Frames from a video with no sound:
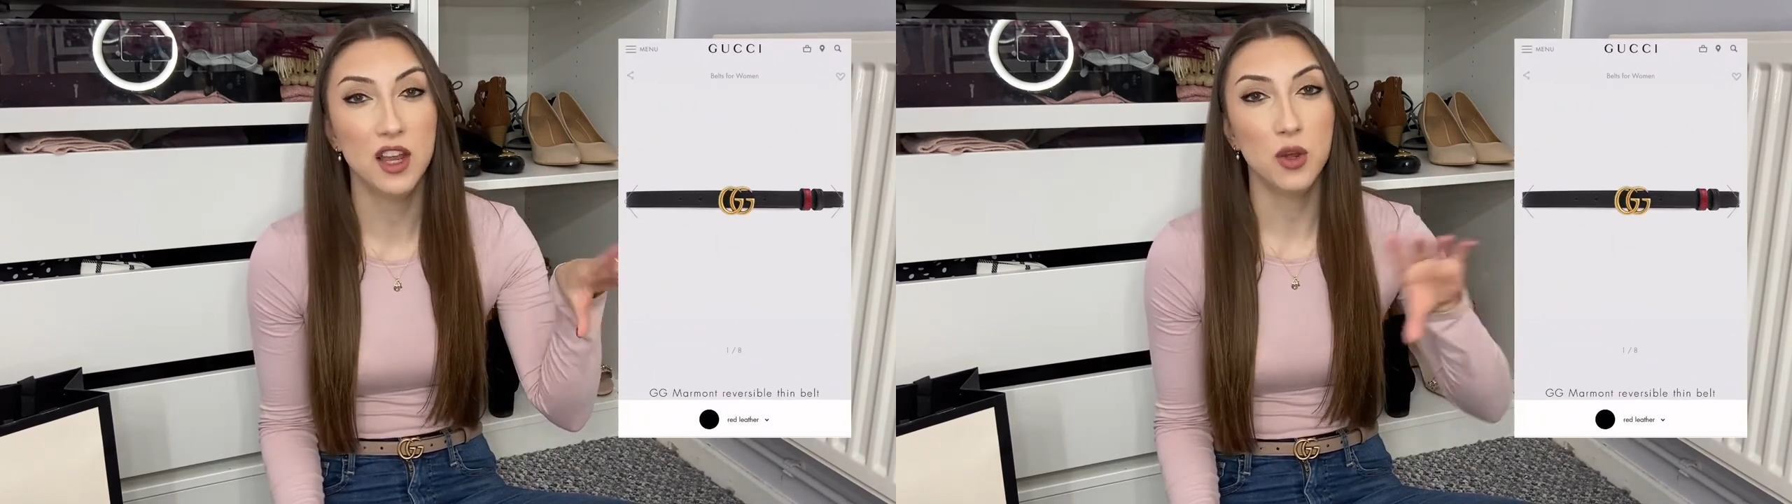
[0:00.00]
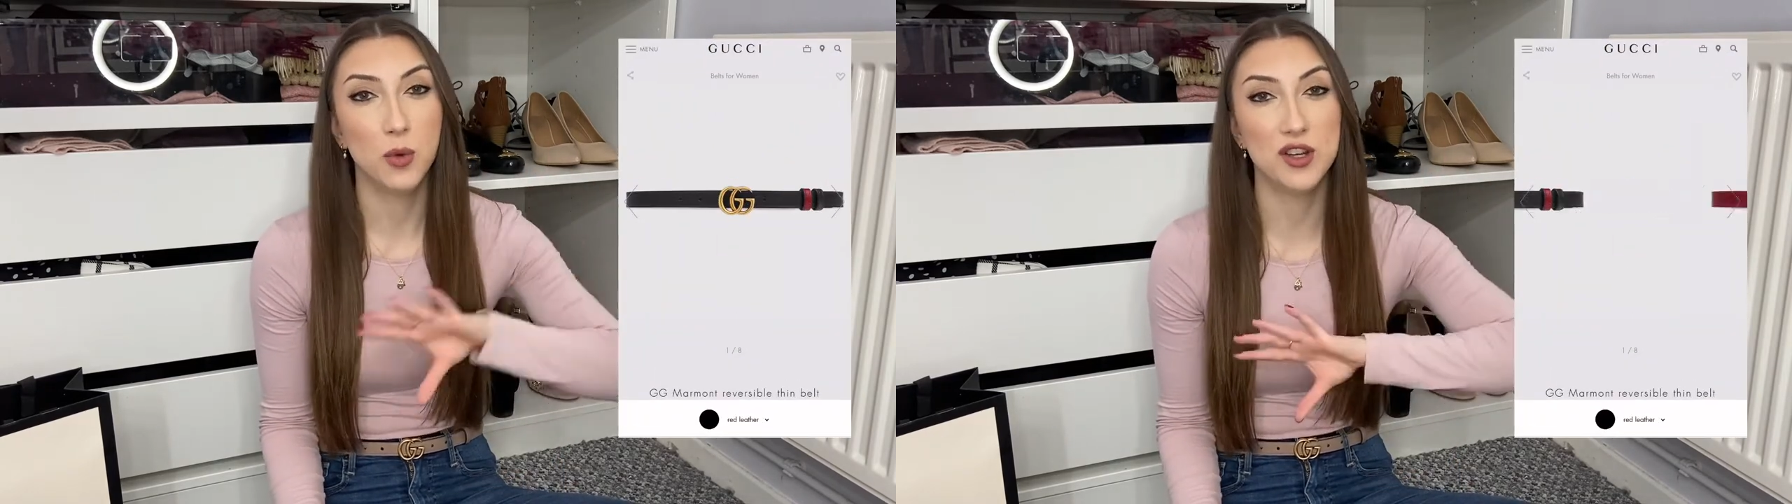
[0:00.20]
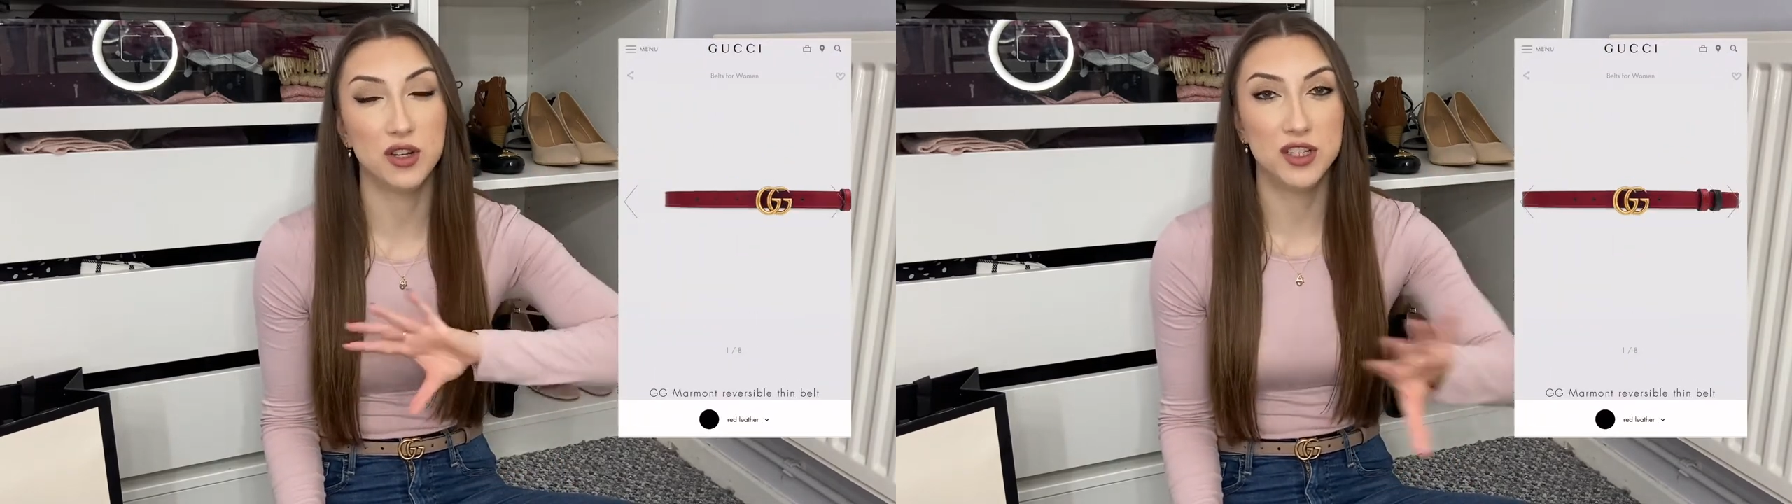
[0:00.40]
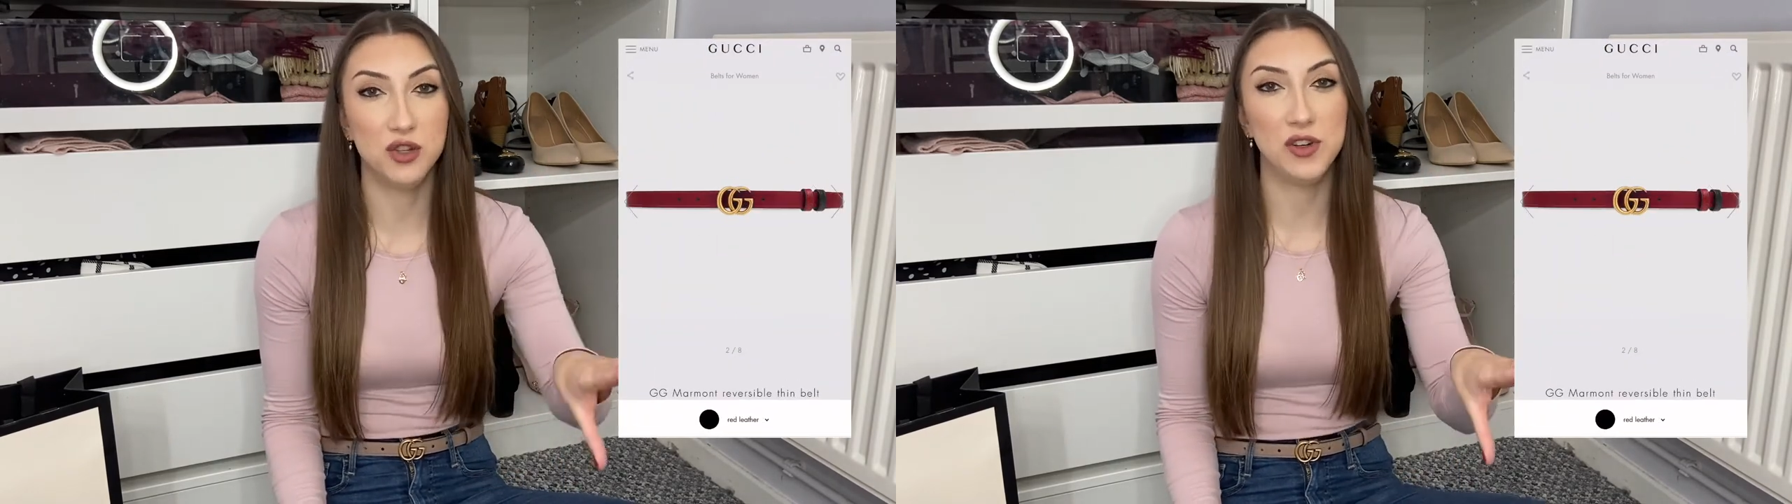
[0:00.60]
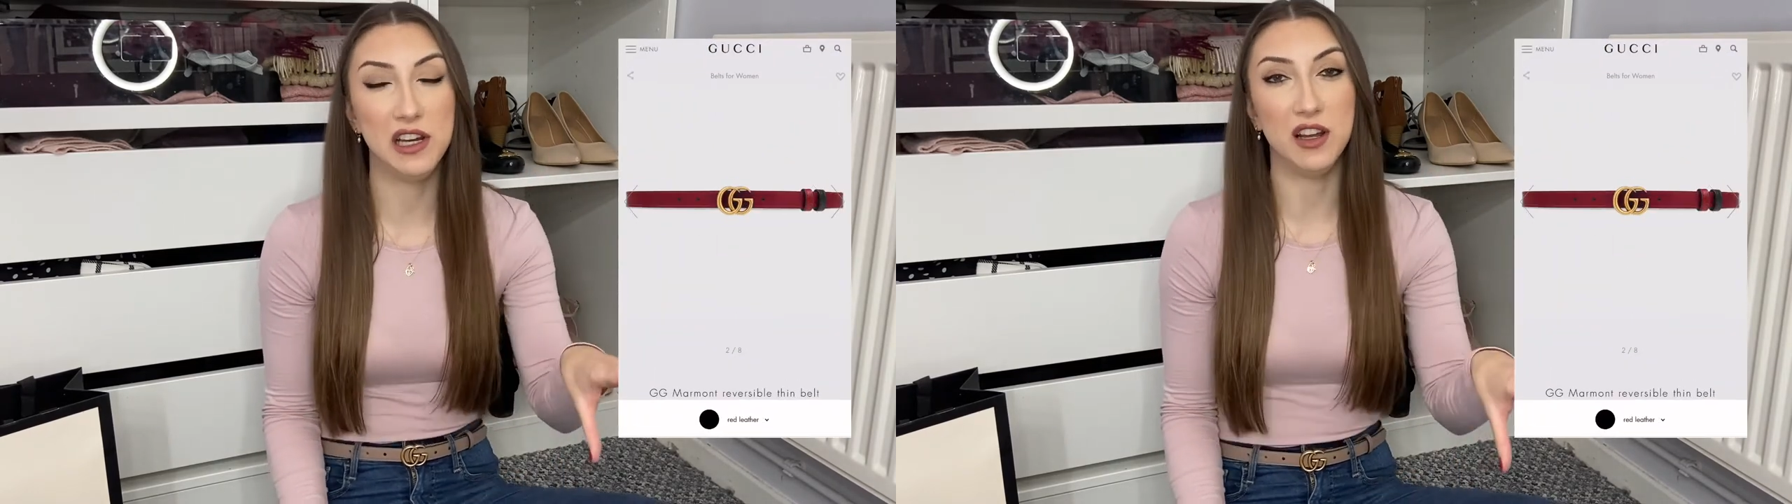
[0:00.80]
which I did
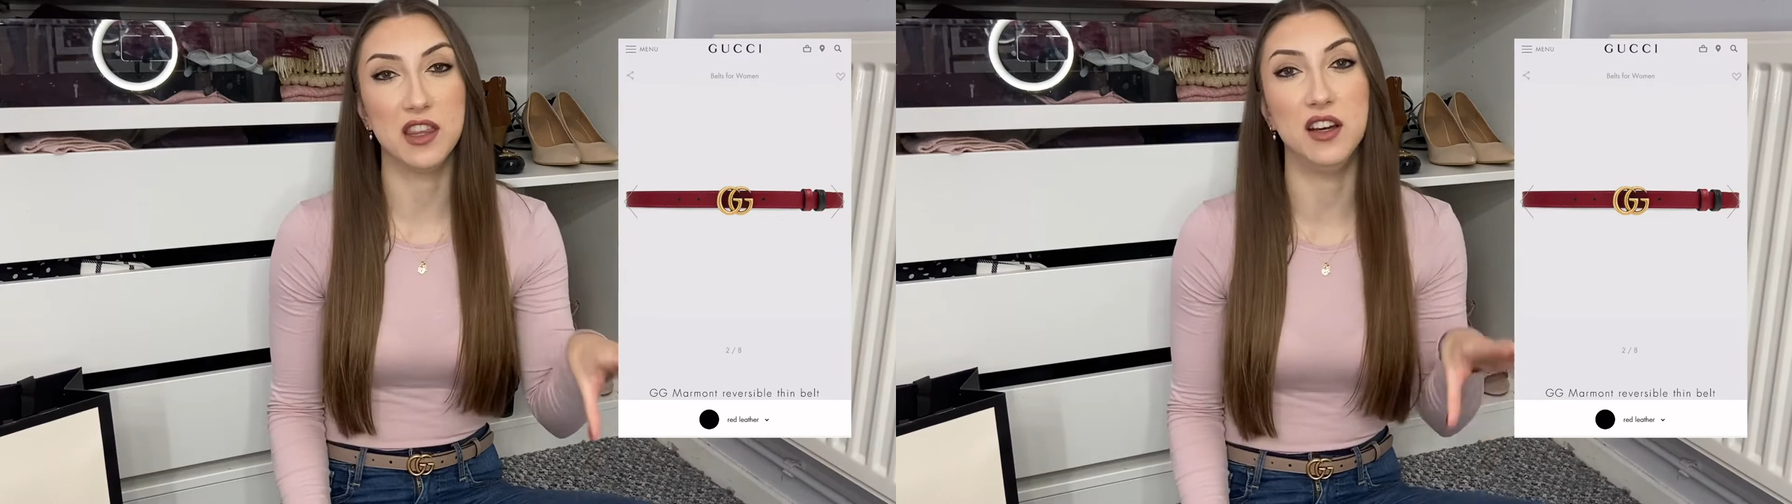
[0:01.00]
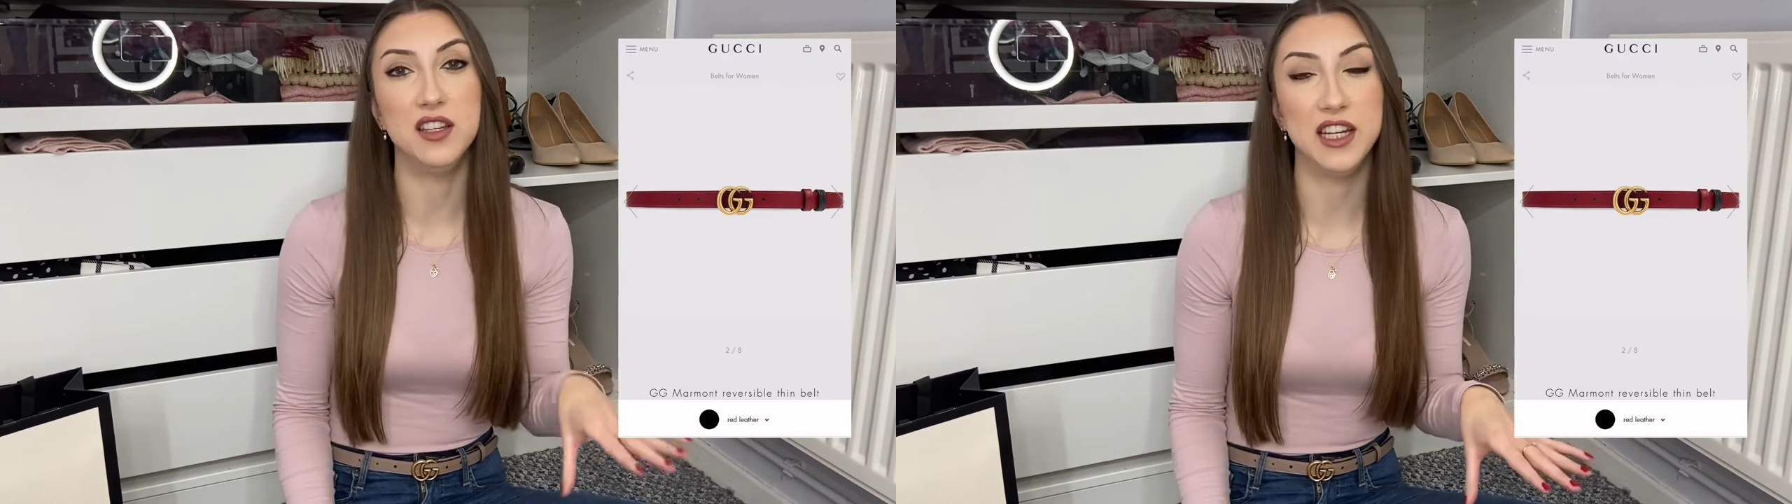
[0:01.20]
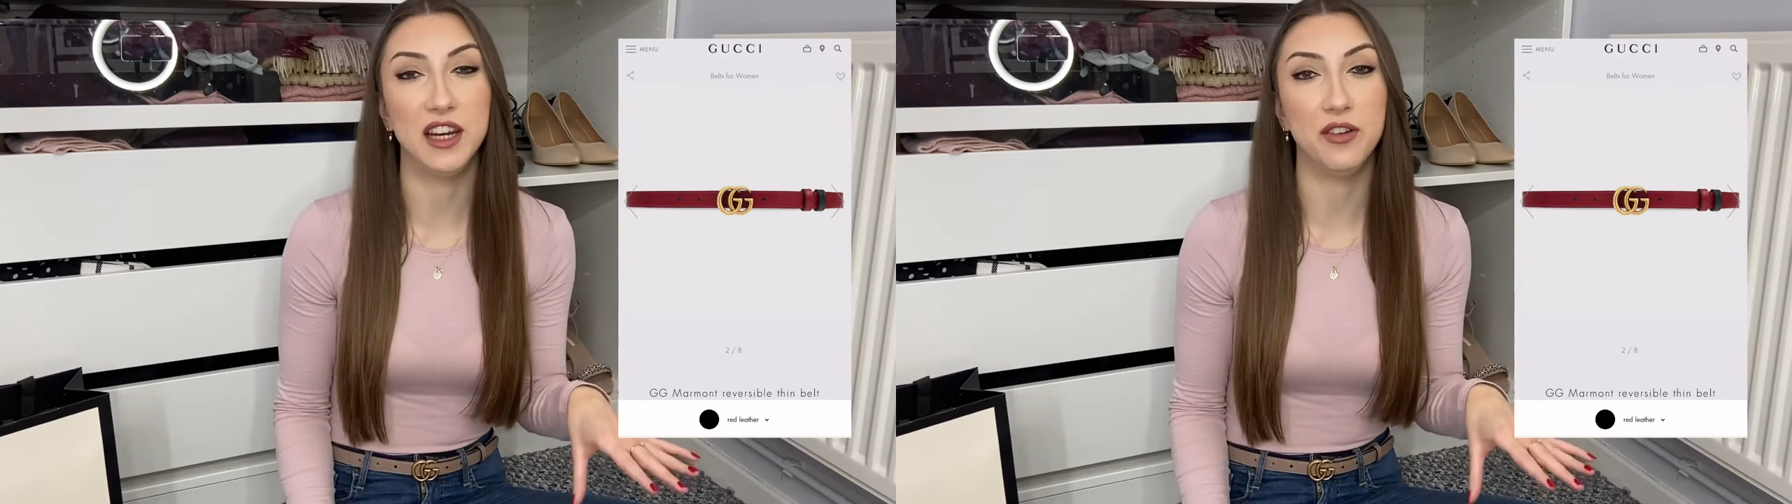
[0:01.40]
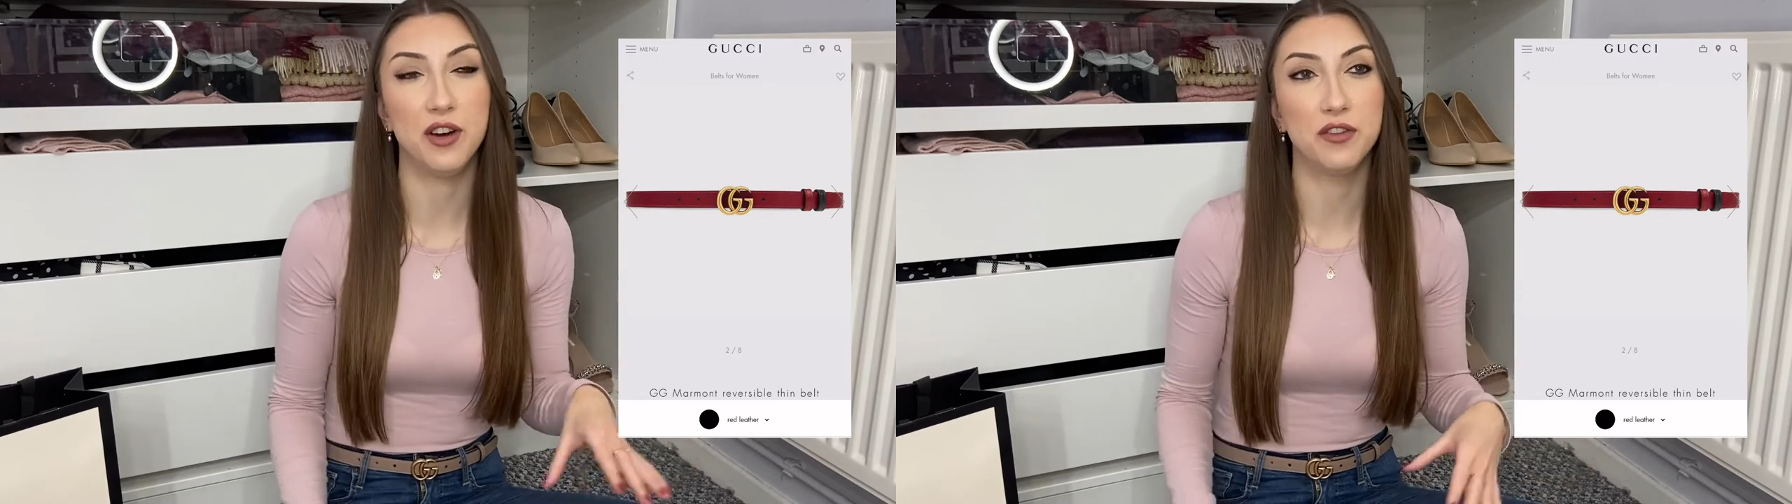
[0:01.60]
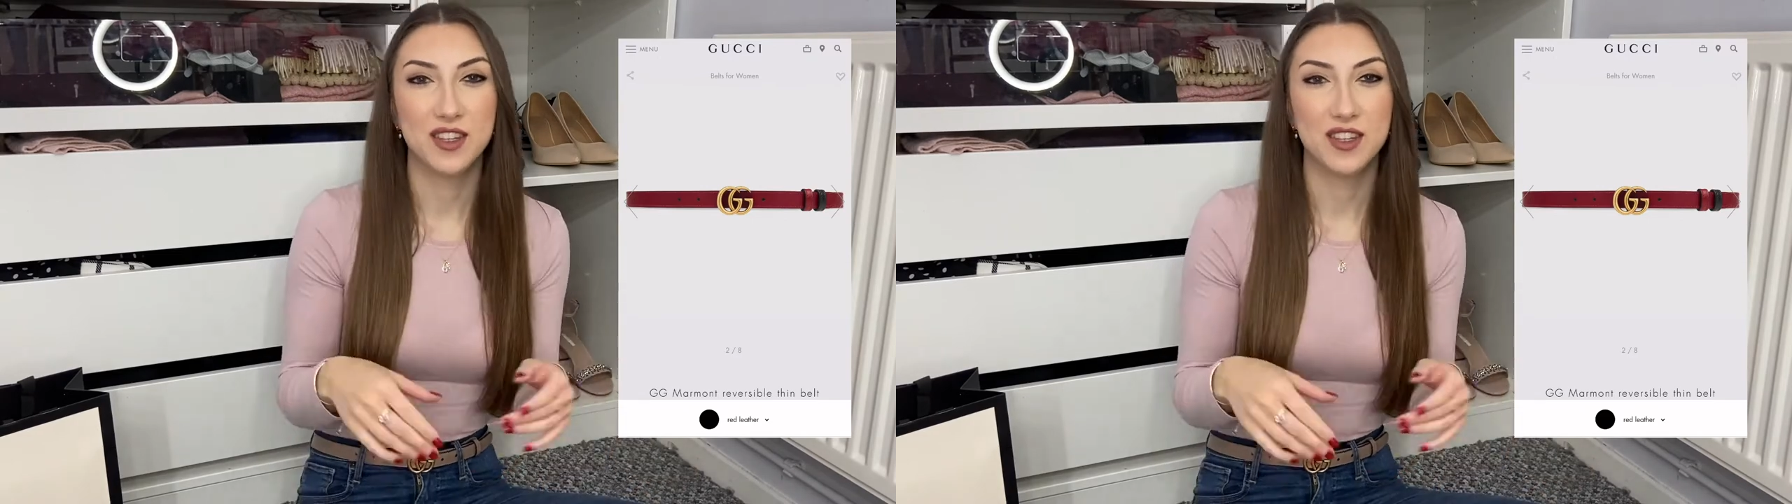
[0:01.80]
really like the idea of.